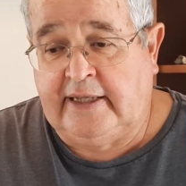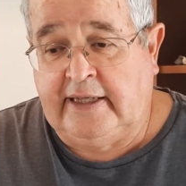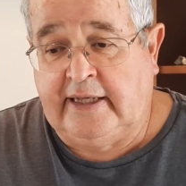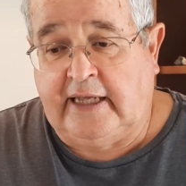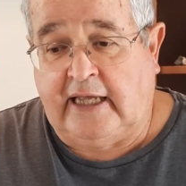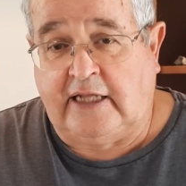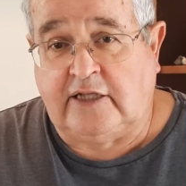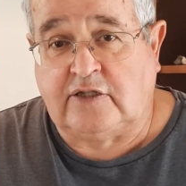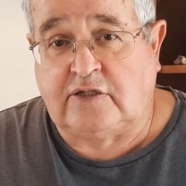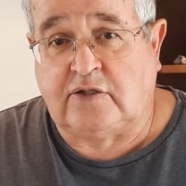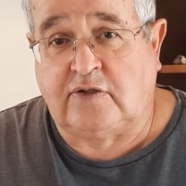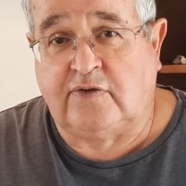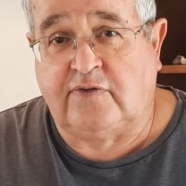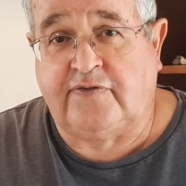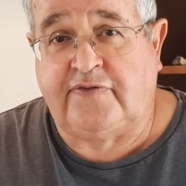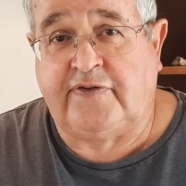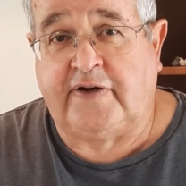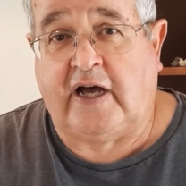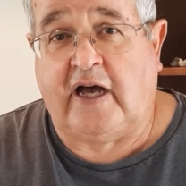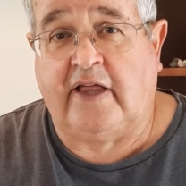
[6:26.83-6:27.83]
And so
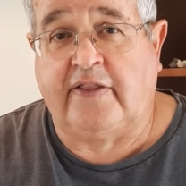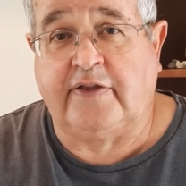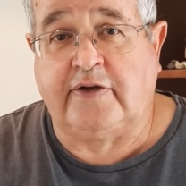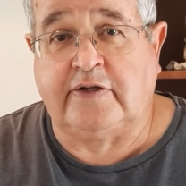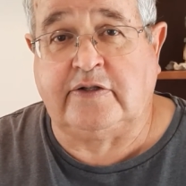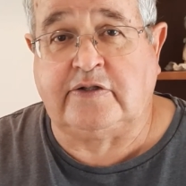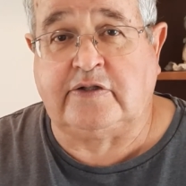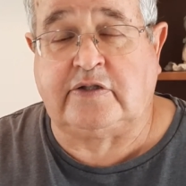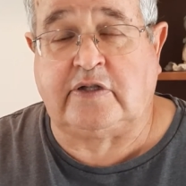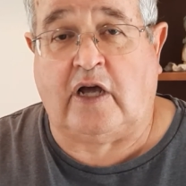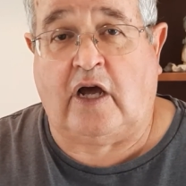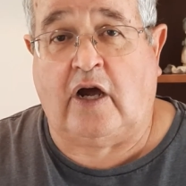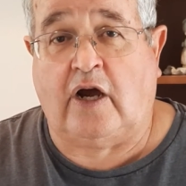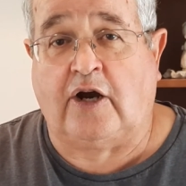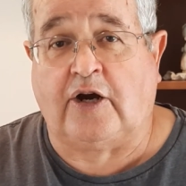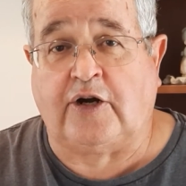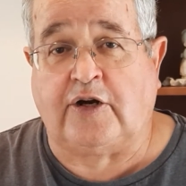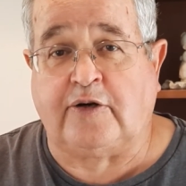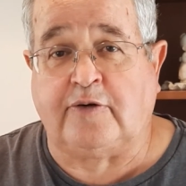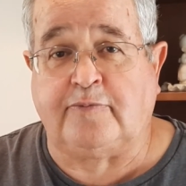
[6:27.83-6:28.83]
fathers
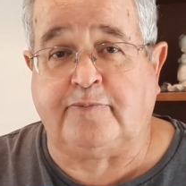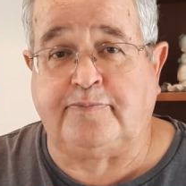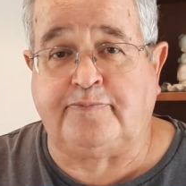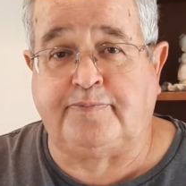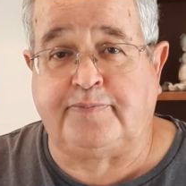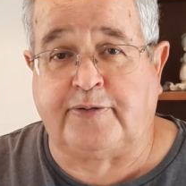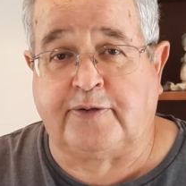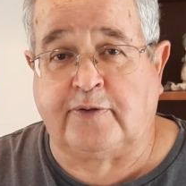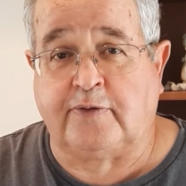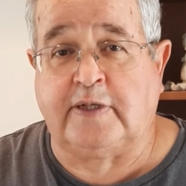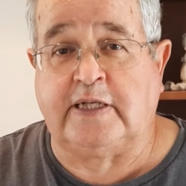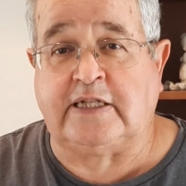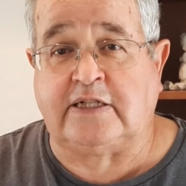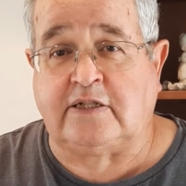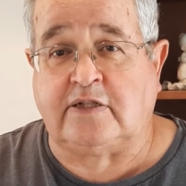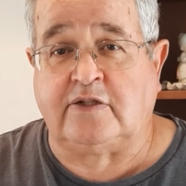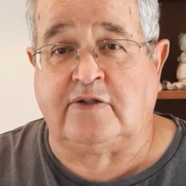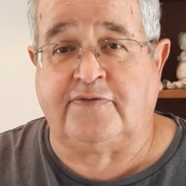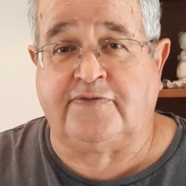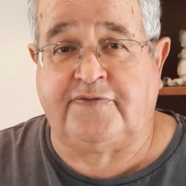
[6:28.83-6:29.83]
are
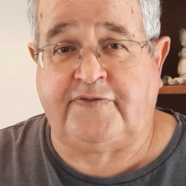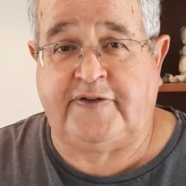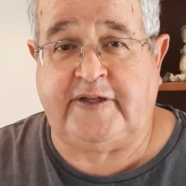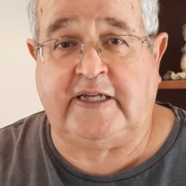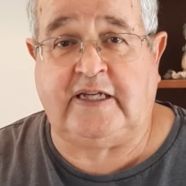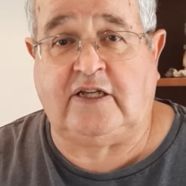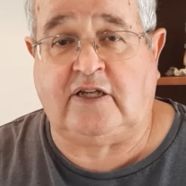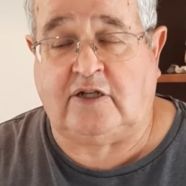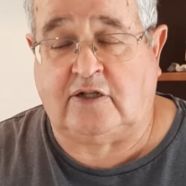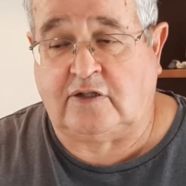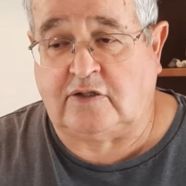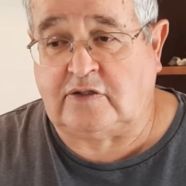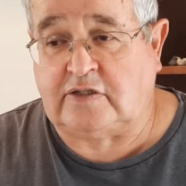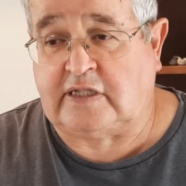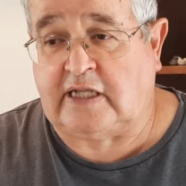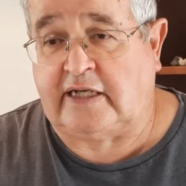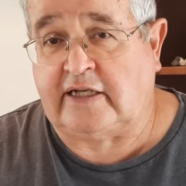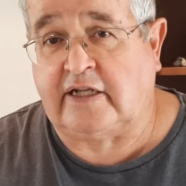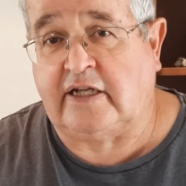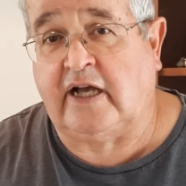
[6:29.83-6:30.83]
parental figures,
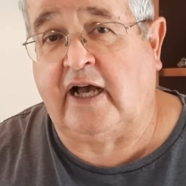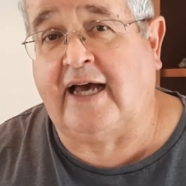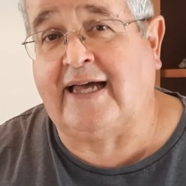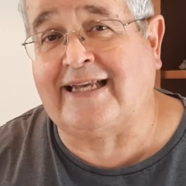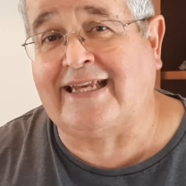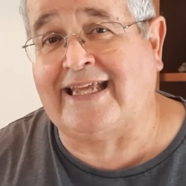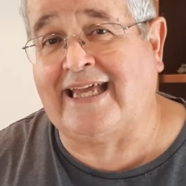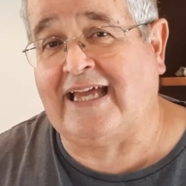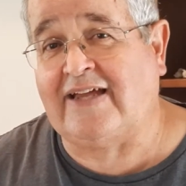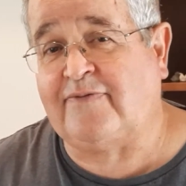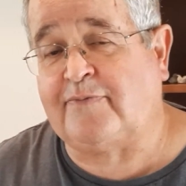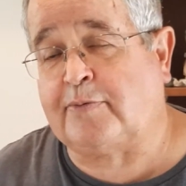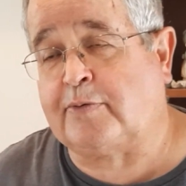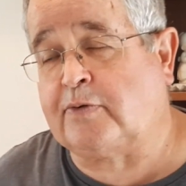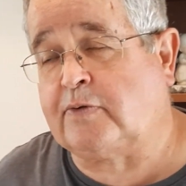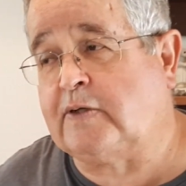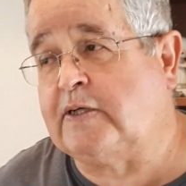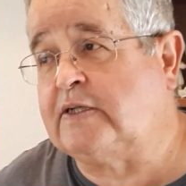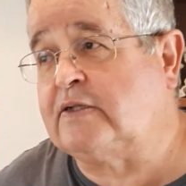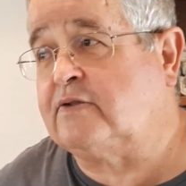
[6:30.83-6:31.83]
and God gave
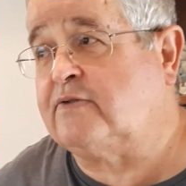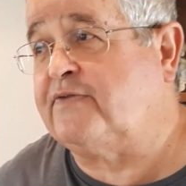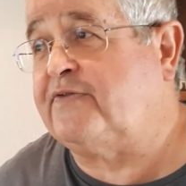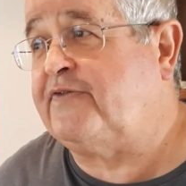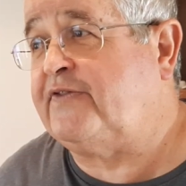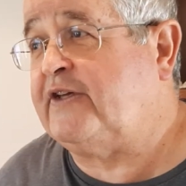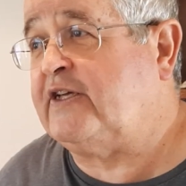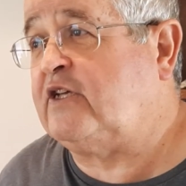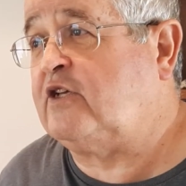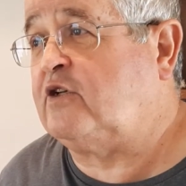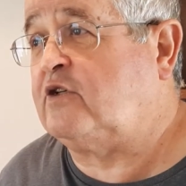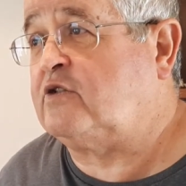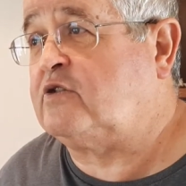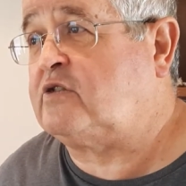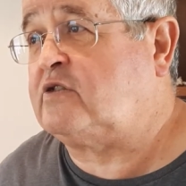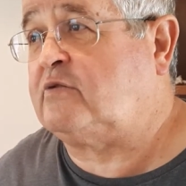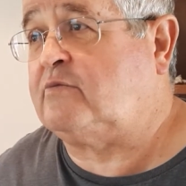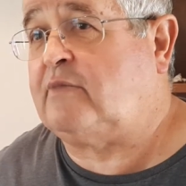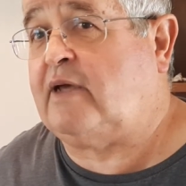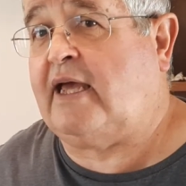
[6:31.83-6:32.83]
parental figures
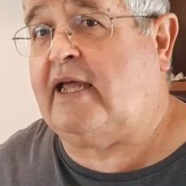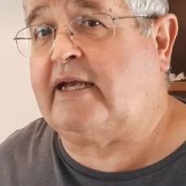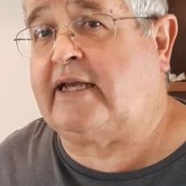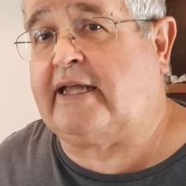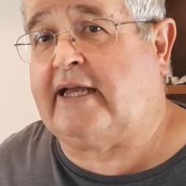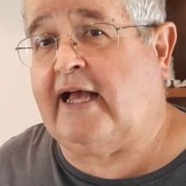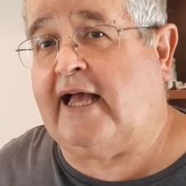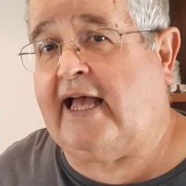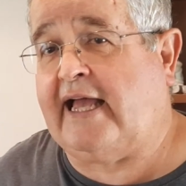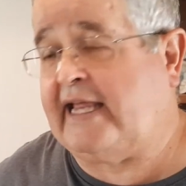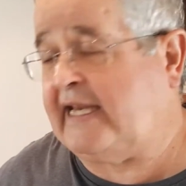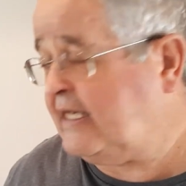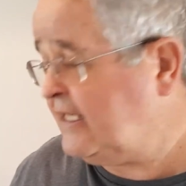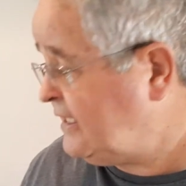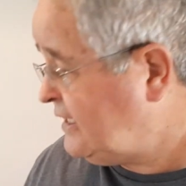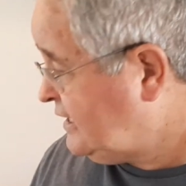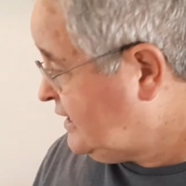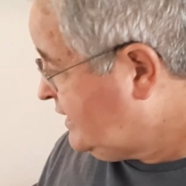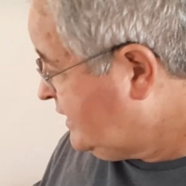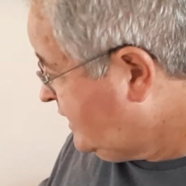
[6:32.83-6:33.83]
to mankind
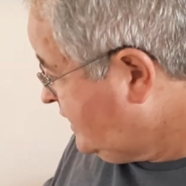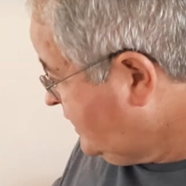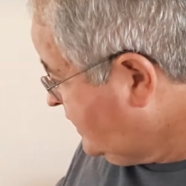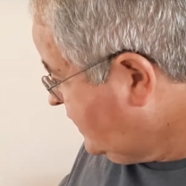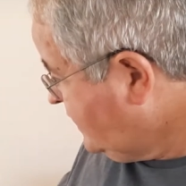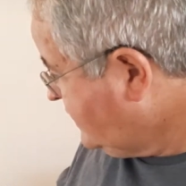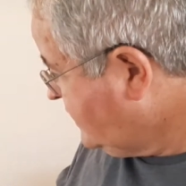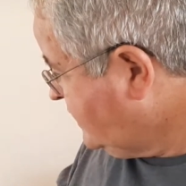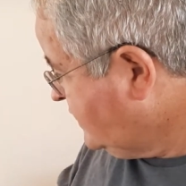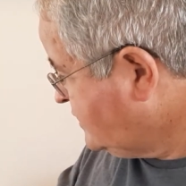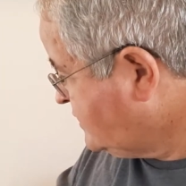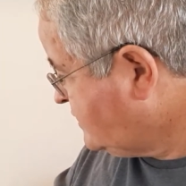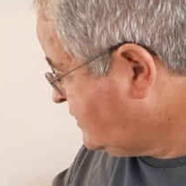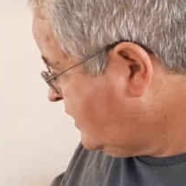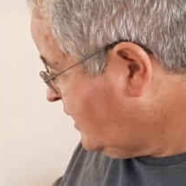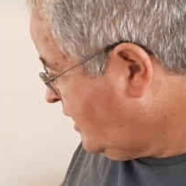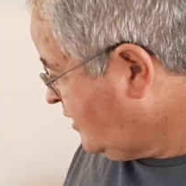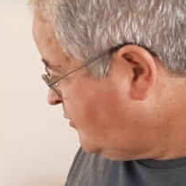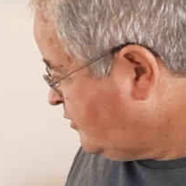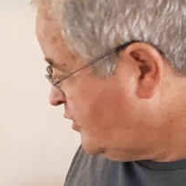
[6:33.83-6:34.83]
at this
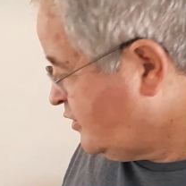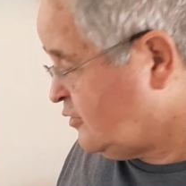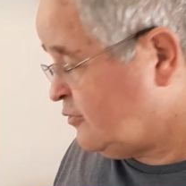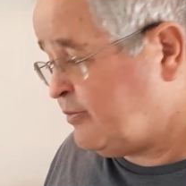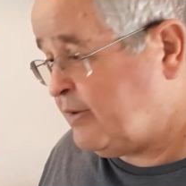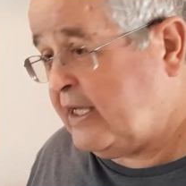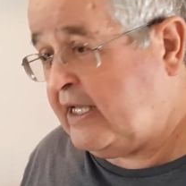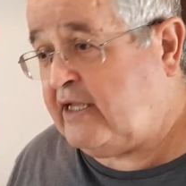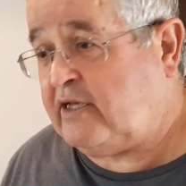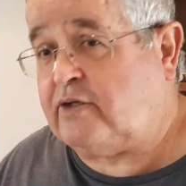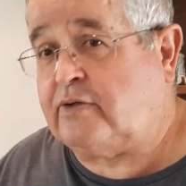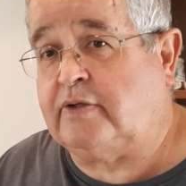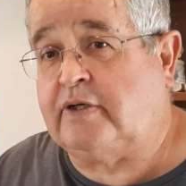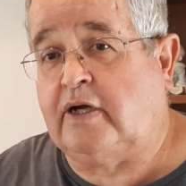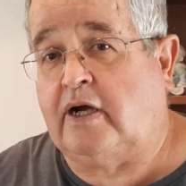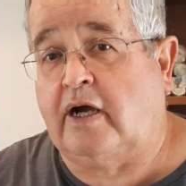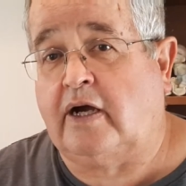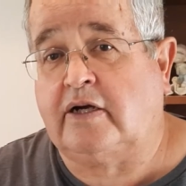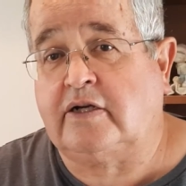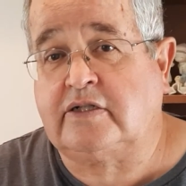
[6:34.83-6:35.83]
time of the
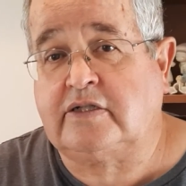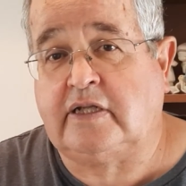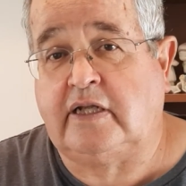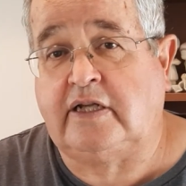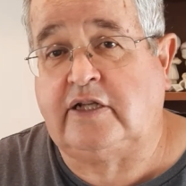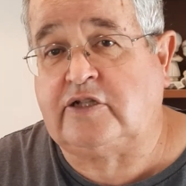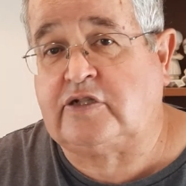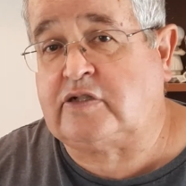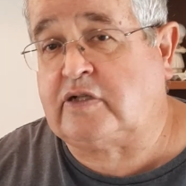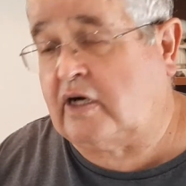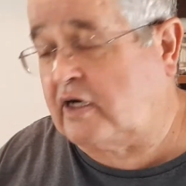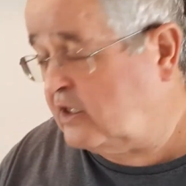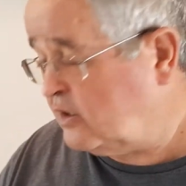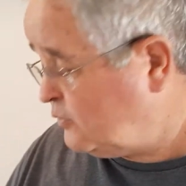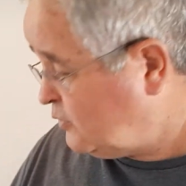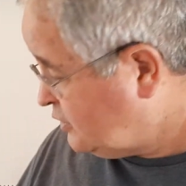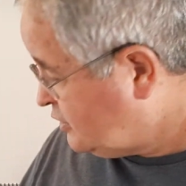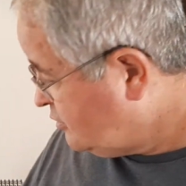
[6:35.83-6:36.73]
patriarchs. And it started with